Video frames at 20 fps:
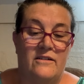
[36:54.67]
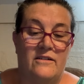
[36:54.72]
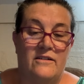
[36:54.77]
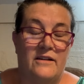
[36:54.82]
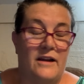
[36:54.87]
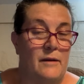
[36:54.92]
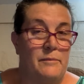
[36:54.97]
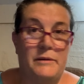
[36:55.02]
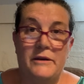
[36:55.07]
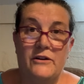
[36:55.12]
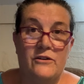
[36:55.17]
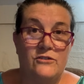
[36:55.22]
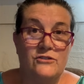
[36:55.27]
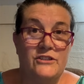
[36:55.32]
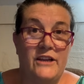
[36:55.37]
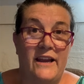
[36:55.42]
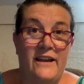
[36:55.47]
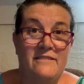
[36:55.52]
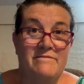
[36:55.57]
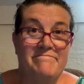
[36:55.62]
happy
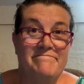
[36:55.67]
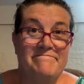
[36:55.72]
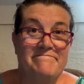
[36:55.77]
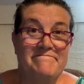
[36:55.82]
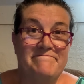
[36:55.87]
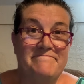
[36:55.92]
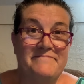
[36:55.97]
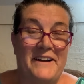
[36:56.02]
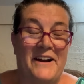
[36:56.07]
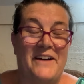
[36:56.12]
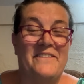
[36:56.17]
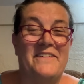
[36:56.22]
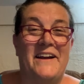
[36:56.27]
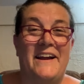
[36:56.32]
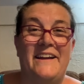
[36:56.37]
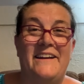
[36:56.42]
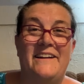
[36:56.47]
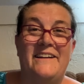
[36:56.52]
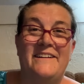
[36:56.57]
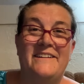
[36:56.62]
crocheting. All
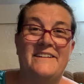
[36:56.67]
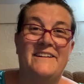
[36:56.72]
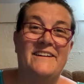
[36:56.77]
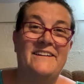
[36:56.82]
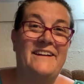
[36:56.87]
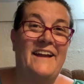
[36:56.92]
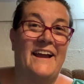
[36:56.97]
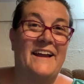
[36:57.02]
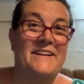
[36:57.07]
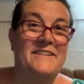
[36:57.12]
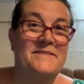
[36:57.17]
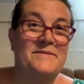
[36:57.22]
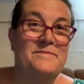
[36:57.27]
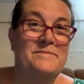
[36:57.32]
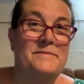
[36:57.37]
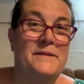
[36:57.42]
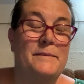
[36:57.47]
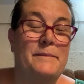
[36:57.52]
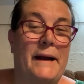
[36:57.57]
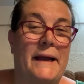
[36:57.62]
right. Good night.
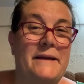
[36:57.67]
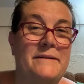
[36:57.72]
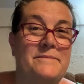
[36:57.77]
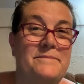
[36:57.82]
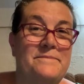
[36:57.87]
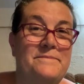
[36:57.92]
Bye-bye.